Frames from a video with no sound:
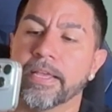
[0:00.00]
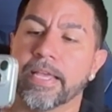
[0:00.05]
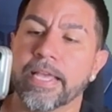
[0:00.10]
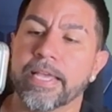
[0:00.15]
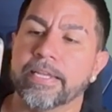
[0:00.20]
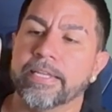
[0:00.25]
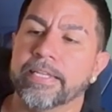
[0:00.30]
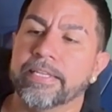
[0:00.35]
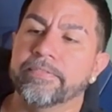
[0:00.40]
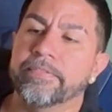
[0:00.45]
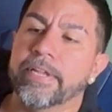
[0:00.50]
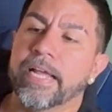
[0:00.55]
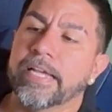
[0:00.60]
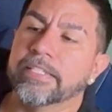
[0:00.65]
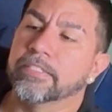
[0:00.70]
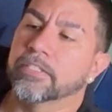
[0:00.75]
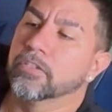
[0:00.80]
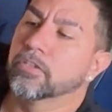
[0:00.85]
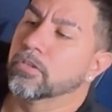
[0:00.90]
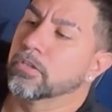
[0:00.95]
And even
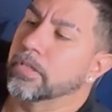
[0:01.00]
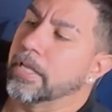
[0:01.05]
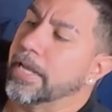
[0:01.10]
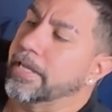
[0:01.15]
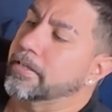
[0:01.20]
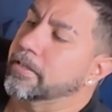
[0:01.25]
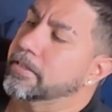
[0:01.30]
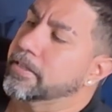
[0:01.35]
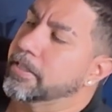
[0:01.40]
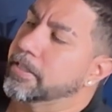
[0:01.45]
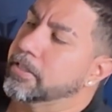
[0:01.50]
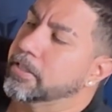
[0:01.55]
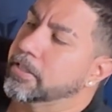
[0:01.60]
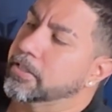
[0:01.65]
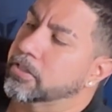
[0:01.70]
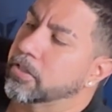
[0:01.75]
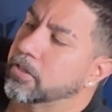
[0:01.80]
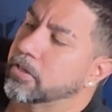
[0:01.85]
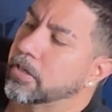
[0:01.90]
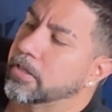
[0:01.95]
has a little light on here. You
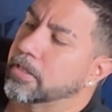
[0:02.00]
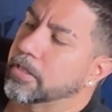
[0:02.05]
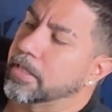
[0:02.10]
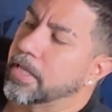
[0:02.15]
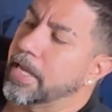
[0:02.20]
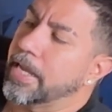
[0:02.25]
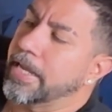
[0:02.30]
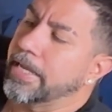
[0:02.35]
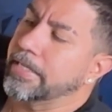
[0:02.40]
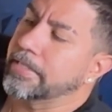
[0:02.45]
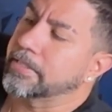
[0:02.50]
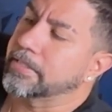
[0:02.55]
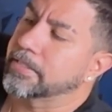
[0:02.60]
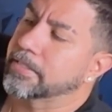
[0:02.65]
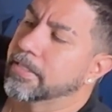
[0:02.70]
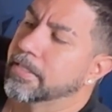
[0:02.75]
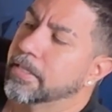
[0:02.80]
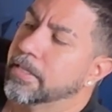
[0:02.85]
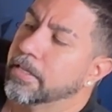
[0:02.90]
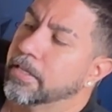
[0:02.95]
can turn on the light.
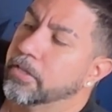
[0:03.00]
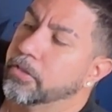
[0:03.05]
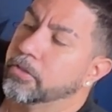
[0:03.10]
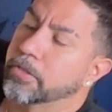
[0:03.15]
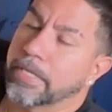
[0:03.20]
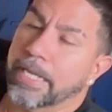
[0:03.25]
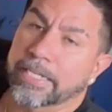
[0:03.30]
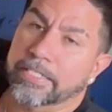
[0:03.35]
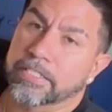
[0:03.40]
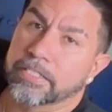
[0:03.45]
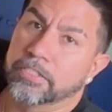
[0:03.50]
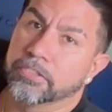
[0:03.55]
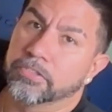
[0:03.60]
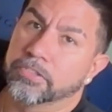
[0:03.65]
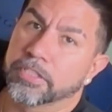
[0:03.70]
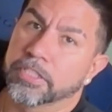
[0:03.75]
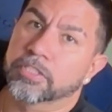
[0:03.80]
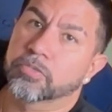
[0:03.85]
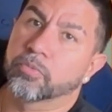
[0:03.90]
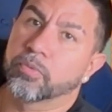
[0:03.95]
You can actually use
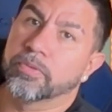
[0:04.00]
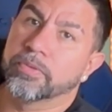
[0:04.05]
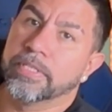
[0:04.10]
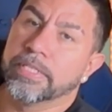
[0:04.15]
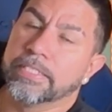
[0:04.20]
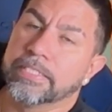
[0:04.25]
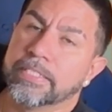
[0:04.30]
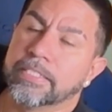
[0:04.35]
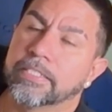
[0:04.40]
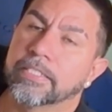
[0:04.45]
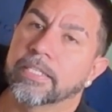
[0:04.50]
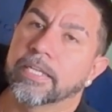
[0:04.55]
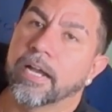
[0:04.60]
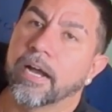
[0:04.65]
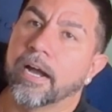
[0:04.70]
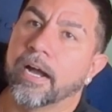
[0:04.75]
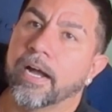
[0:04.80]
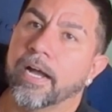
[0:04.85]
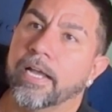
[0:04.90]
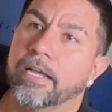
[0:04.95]
this with the
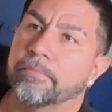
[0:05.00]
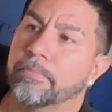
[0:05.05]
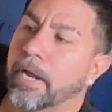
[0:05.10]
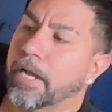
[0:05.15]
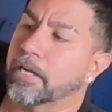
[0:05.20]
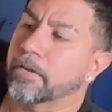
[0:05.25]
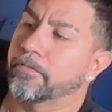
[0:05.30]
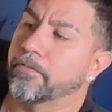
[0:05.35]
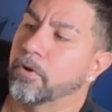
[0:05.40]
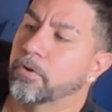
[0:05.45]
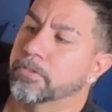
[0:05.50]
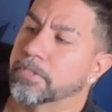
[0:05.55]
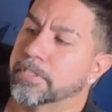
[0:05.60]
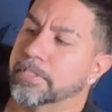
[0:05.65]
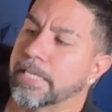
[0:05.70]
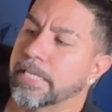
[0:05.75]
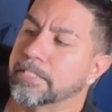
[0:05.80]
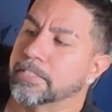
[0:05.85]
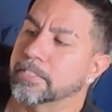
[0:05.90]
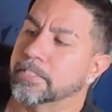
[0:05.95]
DJI microphones. It
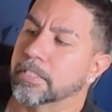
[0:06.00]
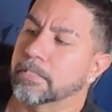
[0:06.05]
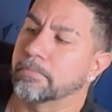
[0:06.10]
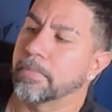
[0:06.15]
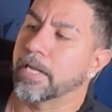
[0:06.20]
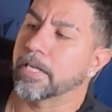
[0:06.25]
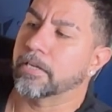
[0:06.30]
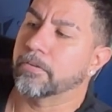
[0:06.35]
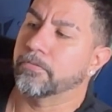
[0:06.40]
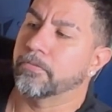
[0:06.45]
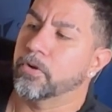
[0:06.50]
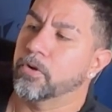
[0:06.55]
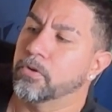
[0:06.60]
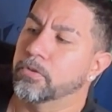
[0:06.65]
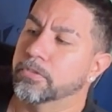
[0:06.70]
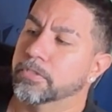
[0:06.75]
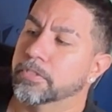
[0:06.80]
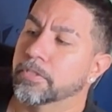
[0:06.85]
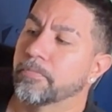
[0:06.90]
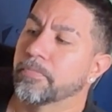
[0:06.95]
attaches to the
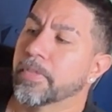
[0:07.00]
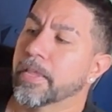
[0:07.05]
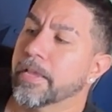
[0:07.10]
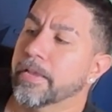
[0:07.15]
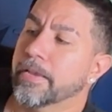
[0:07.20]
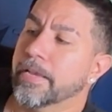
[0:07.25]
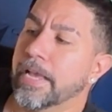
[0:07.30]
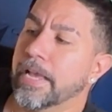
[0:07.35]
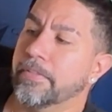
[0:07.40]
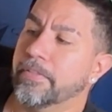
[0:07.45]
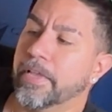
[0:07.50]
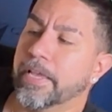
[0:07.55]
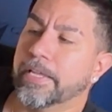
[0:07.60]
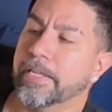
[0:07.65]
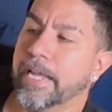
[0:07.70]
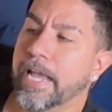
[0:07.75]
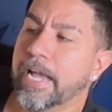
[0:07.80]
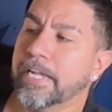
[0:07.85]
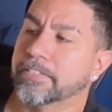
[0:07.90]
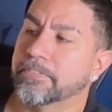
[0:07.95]
microphones. And
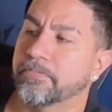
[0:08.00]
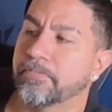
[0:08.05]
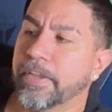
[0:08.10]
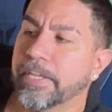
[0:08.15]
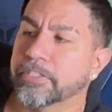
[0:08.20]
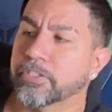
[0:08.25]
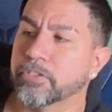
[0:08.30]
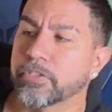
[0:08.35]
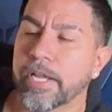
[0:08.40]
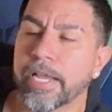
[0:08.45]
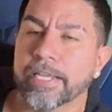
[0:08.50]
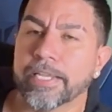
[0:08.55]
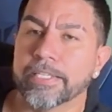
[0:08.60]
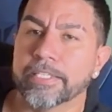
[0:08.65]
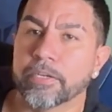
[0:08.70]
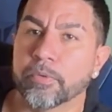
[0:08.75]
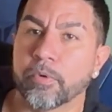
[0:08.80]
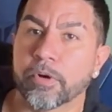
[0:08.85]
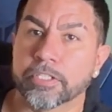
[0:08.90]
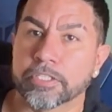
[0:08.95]
then it has face tracking
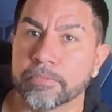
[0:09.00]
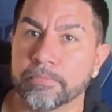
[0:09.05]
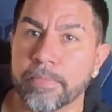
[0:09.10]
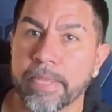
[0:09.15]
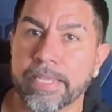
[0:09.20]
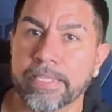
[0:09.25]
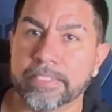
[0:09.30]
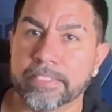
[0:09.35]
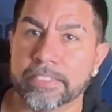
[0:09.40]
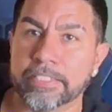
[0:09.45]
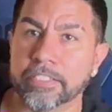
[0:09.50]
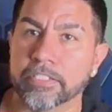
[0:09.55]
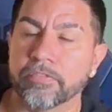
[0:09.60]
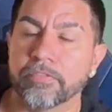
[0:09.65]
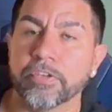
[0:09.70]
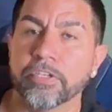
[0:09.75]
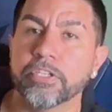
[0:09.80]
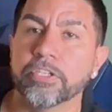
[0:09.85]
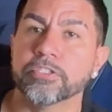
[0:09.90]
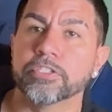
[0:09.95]
that works amazing. So if
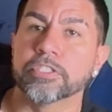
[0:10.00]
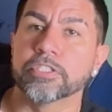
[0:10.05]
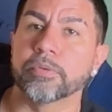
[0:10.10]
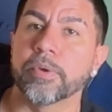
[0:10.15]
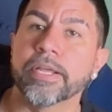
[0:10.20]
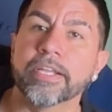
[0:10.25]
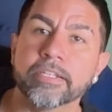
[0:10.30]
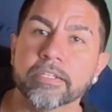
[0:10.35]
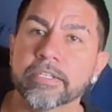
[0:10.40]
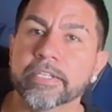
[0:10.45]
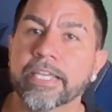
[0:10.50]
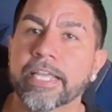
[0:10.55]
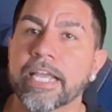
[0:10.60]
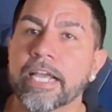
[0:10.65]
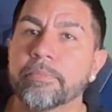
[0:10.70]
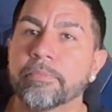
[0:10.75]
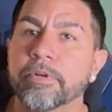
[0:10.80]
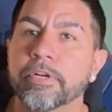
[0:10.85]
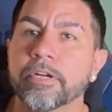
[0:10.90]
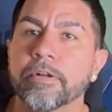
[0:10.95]
you're using the regular
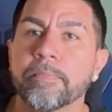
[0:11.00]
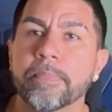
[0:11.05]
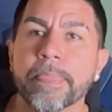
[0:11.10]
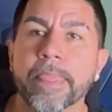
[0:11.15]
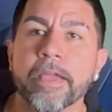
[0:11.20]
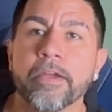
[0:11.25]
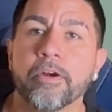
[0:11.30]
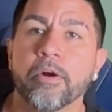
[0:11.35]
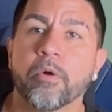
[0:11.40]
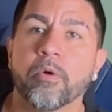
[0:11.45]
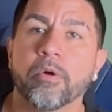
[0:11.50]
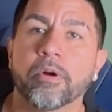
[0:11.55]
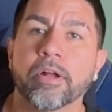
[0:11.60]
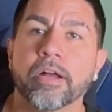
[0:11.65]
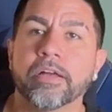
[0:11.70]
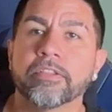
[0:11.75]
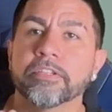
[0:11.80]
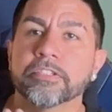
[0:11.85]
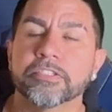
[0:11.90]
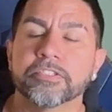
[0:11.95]
camera or
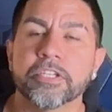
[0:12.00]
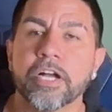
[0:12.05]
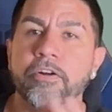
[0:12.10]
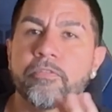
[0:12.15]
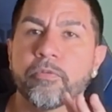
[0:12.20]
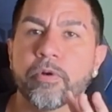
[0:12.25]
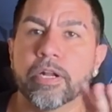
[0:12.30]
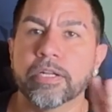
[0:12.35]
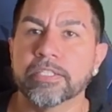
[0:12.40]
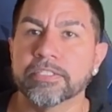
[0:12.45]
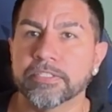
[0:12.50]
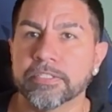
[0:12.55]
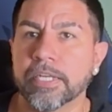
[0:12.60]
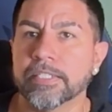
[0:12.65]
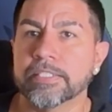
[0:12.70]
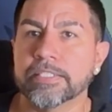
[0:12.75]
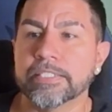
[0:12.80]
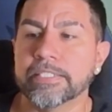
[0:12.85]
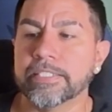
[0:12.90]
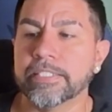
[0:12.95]
other software that's
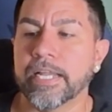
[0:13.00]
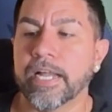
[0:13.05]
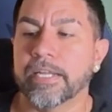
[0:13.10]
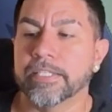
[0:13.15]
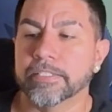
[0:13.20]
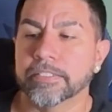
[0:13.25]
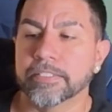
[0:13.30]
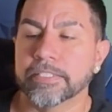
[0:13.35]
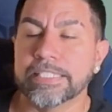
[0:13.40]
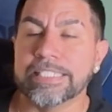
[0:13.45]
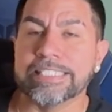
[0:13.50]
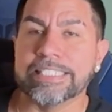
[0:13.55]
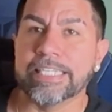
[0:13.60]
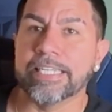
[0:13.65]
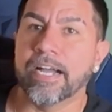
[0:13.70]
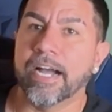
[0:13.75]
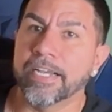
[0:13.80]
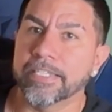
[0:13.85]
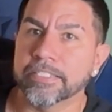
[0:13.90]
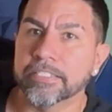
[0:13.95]
not the
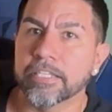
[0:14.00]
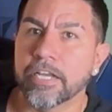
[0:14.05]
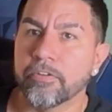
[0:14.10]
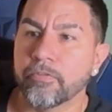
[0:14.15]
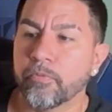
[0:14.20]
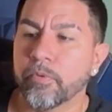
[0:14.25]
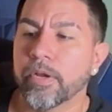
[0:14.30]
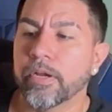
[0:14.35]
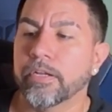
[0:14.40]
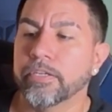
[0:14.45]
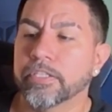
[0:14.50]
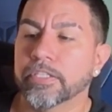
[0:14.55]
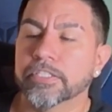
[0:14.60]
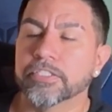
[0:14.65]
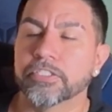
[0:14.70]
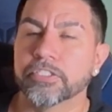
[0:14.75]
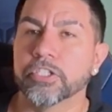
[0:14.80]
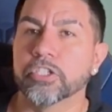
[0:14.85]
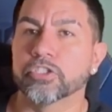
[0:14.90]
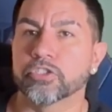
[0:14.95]
DJI software, you
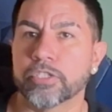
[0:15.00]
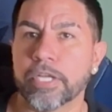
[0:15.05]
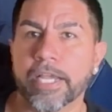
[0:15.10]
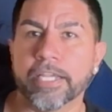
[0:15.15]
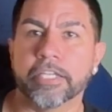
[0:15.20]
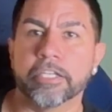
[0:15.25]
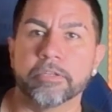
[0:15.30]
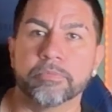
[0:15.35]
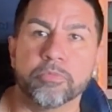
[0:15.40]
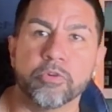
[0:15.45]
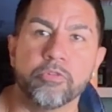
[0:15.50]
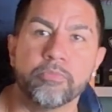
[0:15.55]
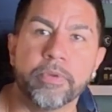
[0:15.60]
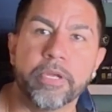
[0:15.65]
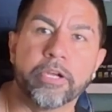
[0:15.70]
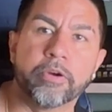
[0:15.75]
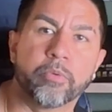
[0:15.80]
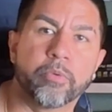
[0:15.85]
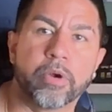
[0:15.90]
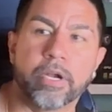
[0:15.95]
can still track your
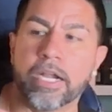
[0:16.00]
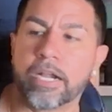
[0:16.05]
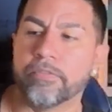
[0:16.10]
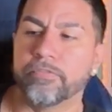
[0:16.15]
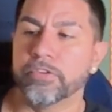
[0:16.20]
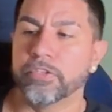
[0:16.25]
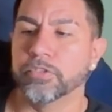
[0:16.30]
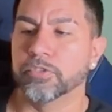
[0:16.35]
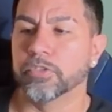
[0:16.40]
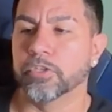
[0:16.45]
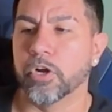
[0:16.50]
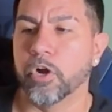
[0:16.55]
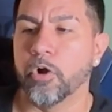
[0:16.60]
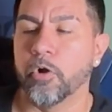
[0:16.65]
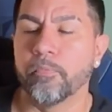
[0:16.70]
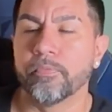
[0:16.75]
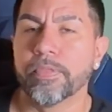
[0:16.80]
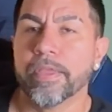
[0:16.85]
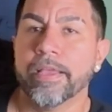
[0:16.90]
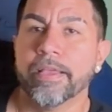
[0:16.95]
movement wherever you
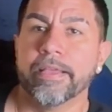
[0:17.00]
go.